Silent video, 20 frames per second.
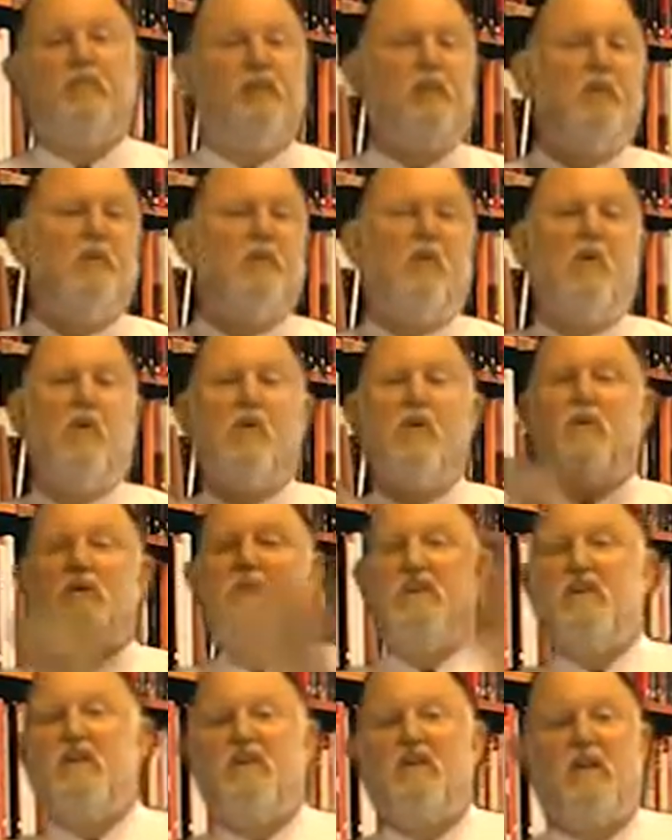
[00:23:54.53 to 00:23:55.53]
Billboard,
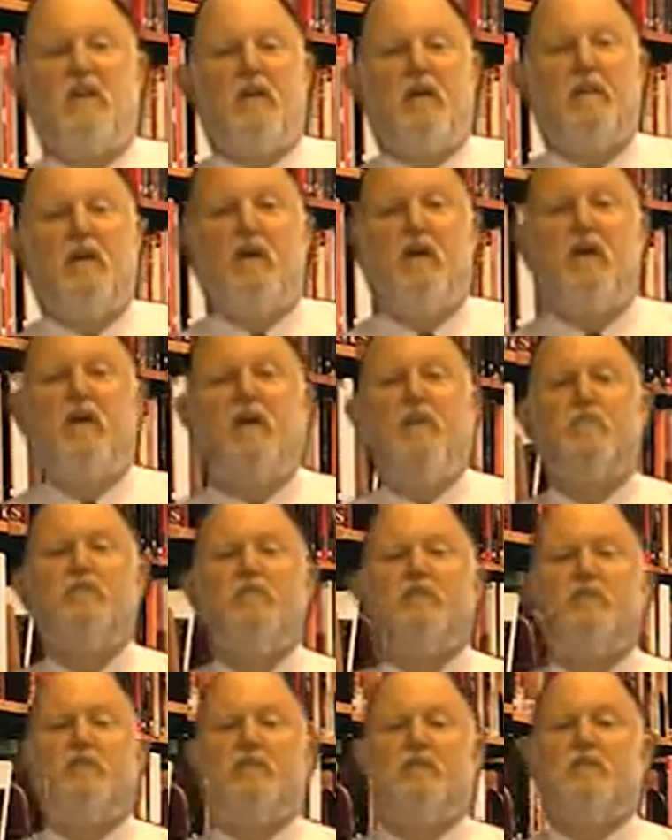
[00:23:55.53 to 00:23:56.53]
TV, doesn't matter,
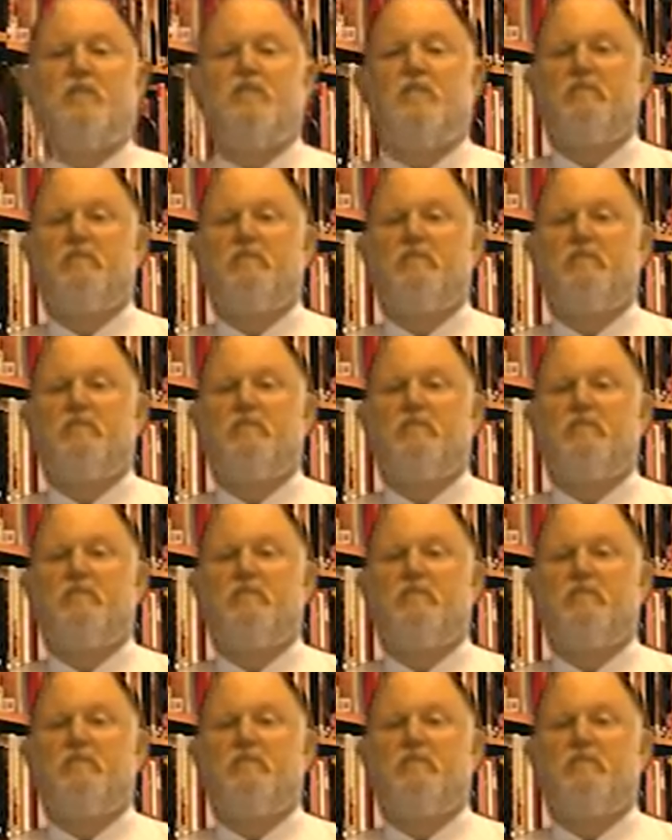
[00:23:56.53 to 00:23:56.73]
100%.